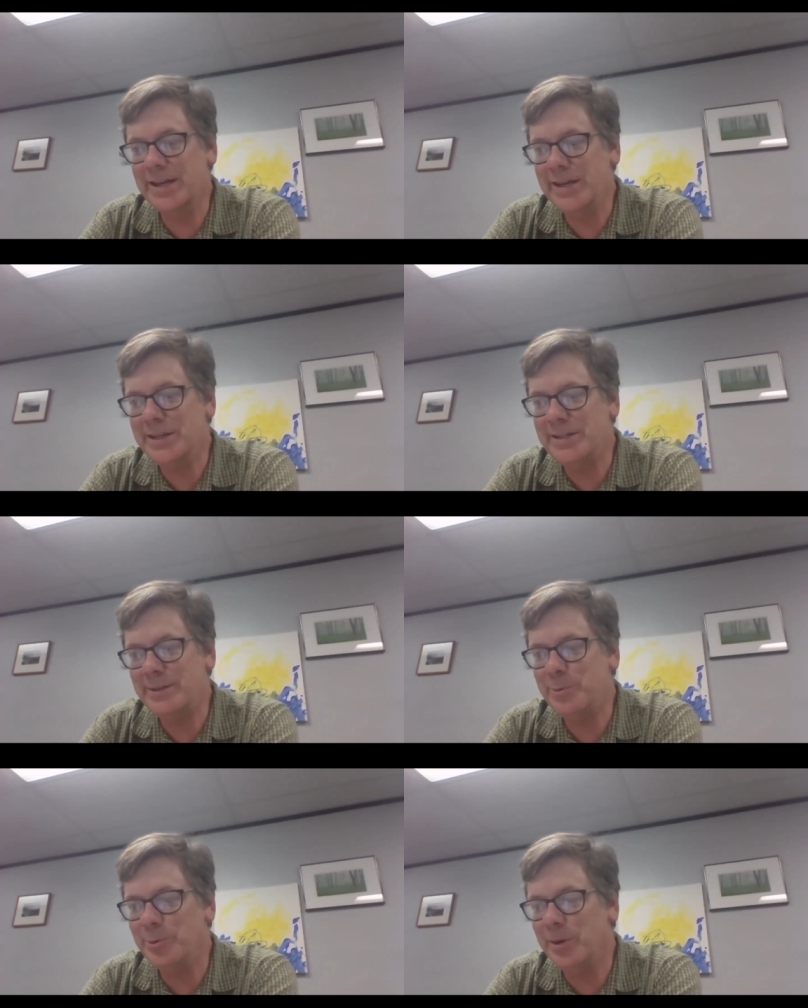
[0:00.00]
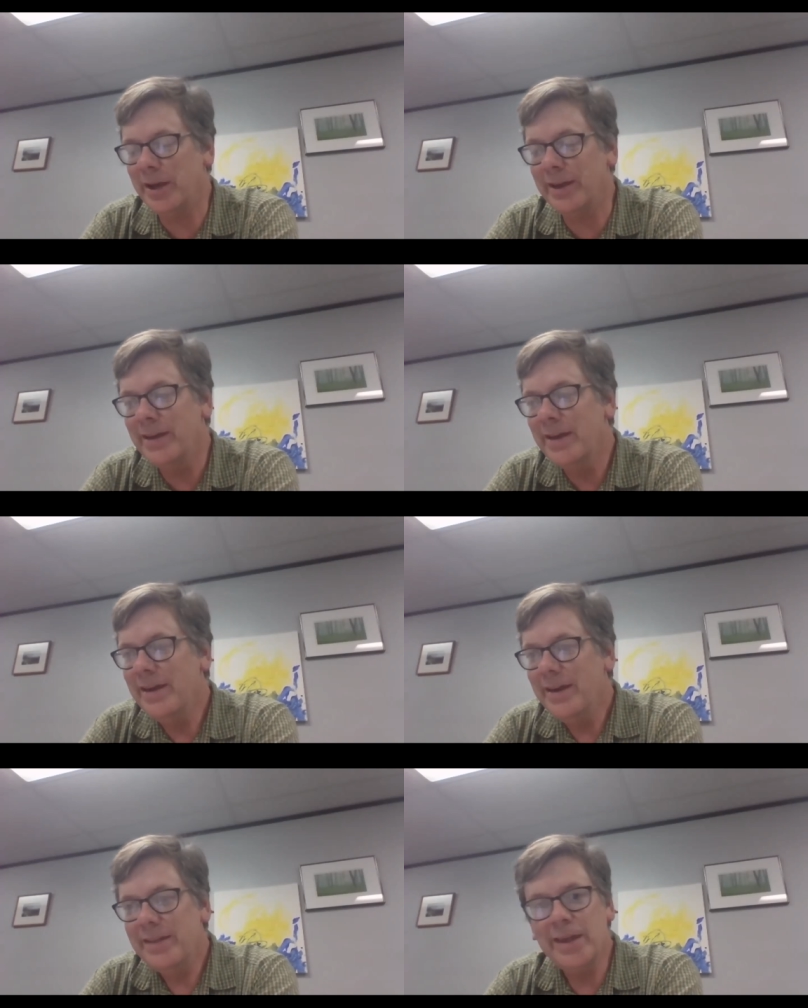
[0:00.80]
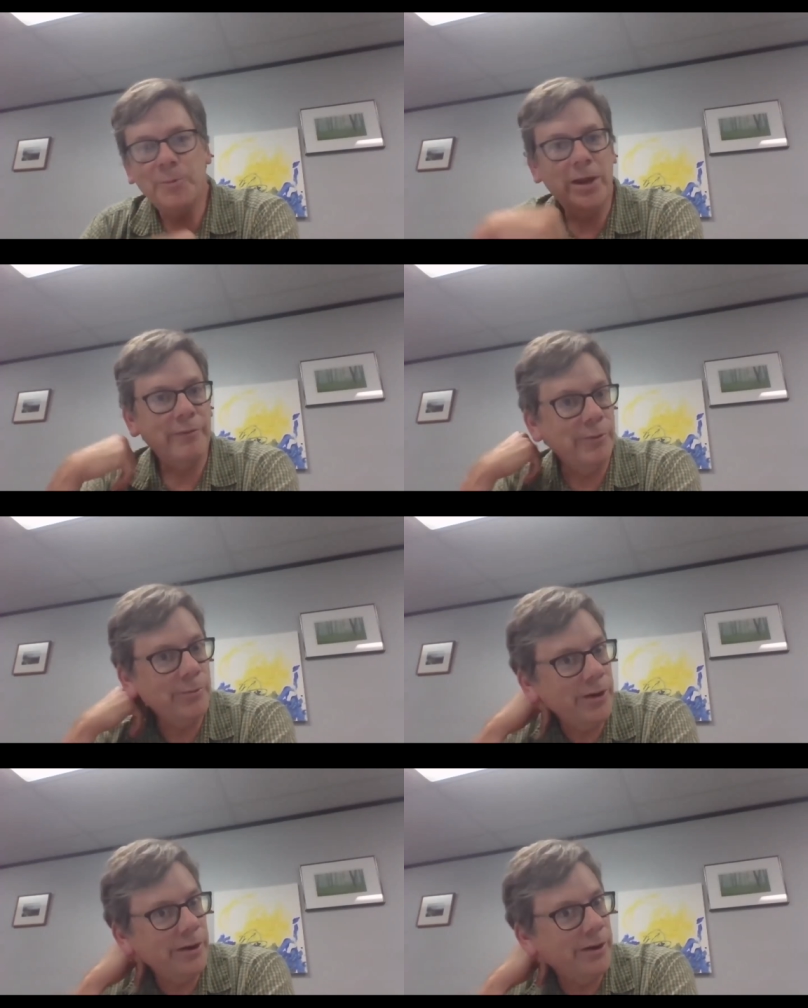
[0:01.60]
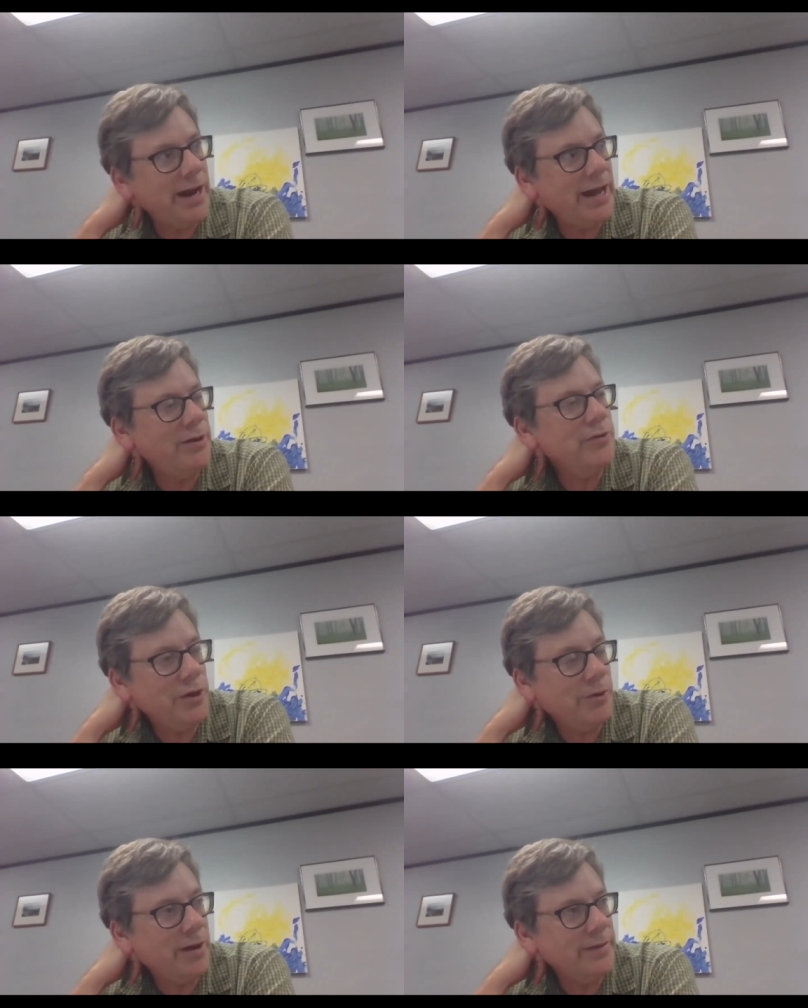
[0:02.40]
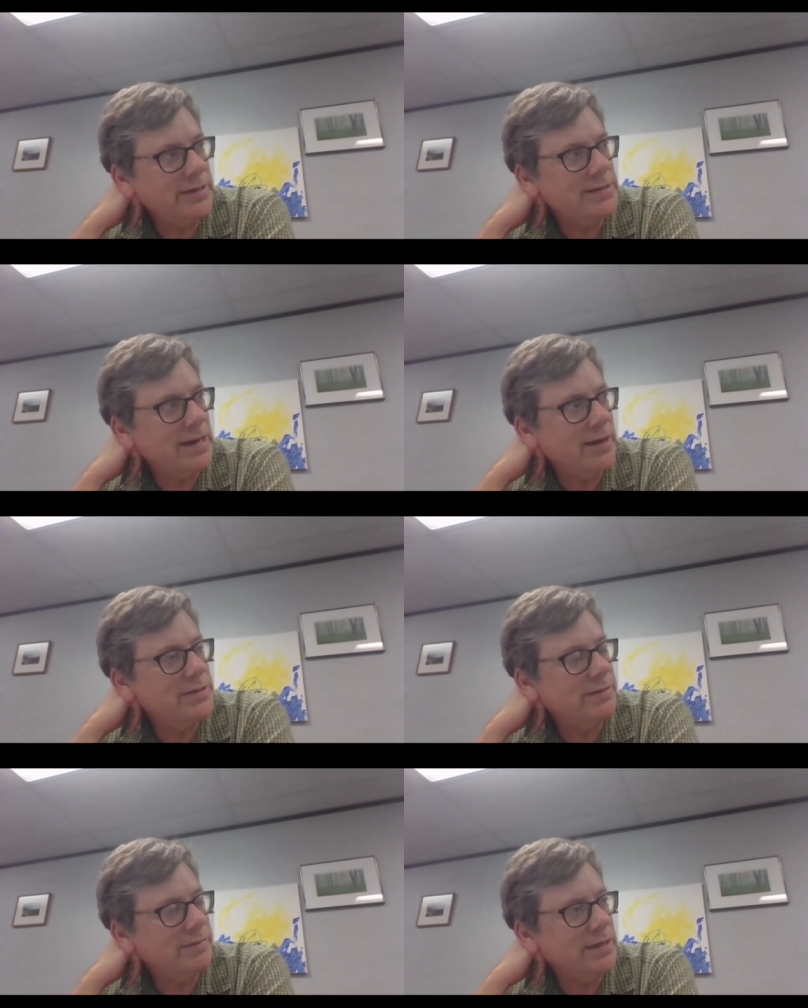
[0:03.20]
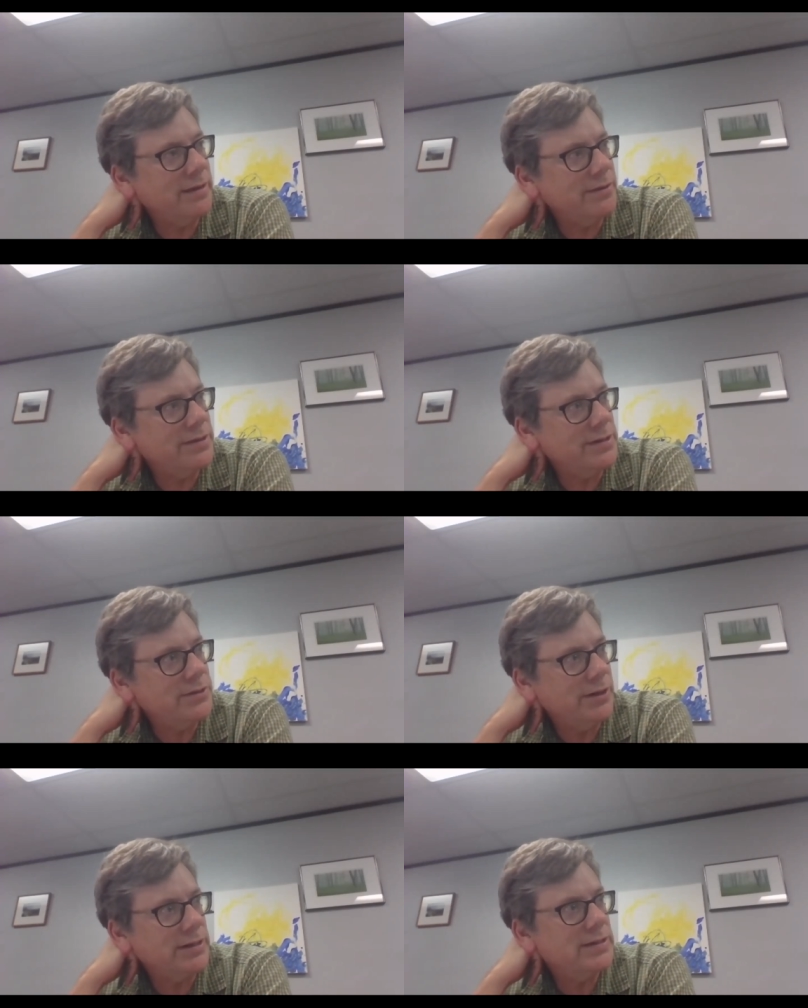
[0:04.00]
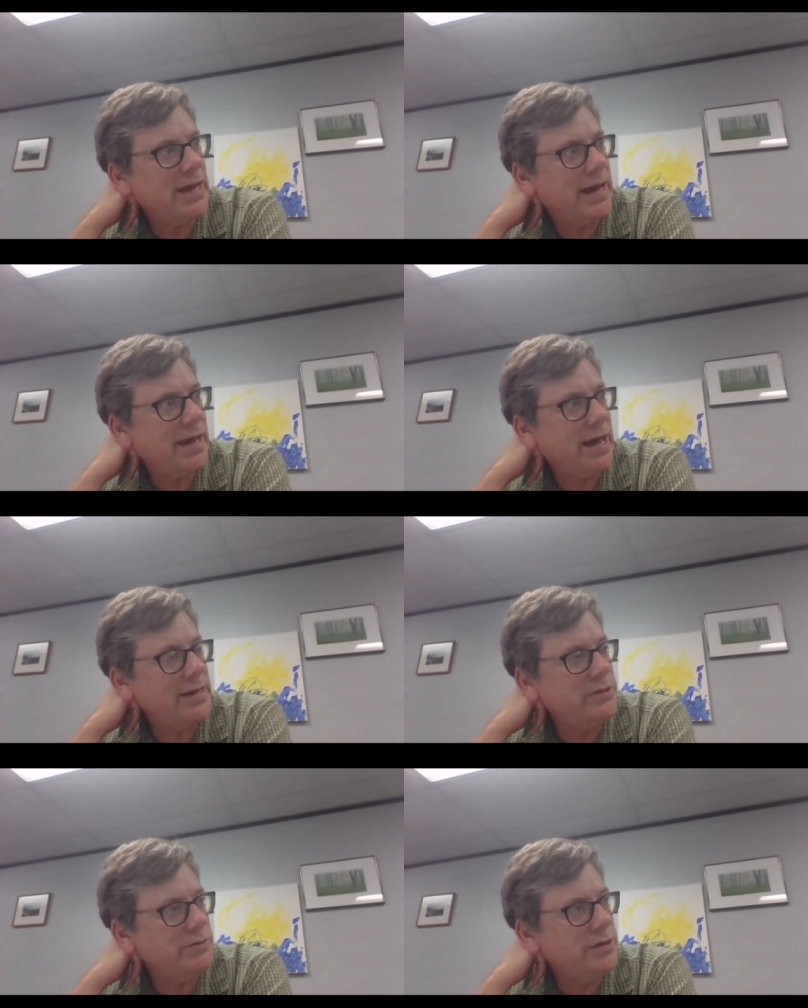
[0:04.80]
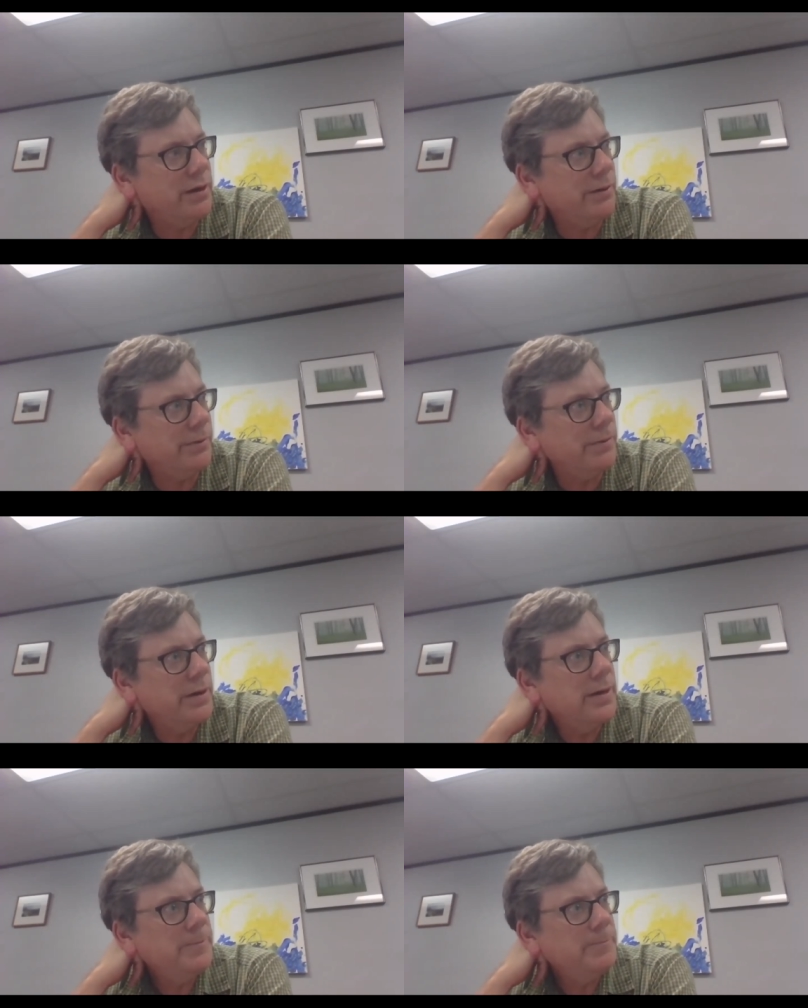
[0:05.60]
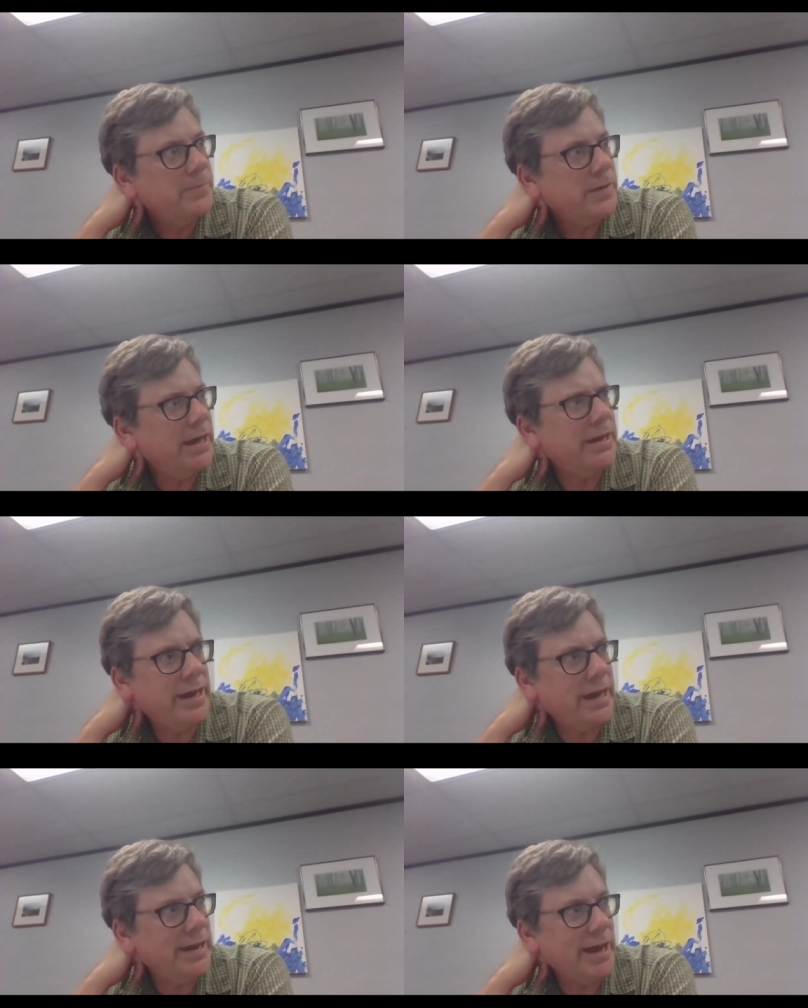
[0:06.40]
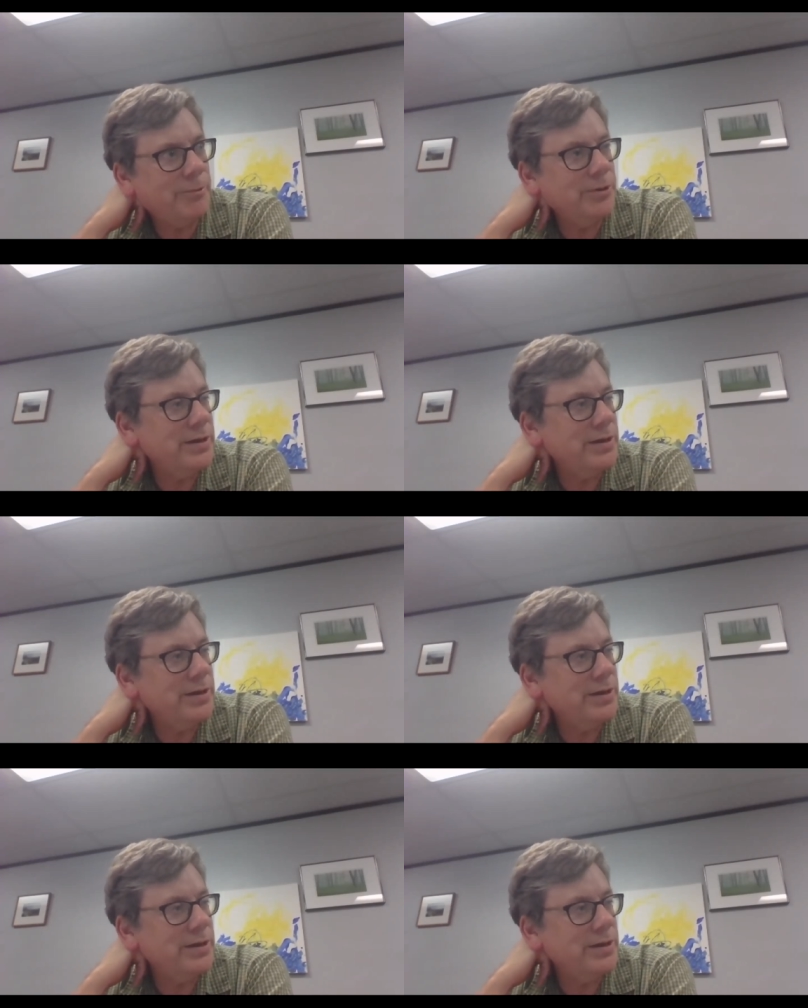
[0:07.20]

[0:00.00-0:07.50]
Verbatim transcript: in a deeper way than we ever were. I don't know all the ins and outs of the other districts. I, I do know, and again, I will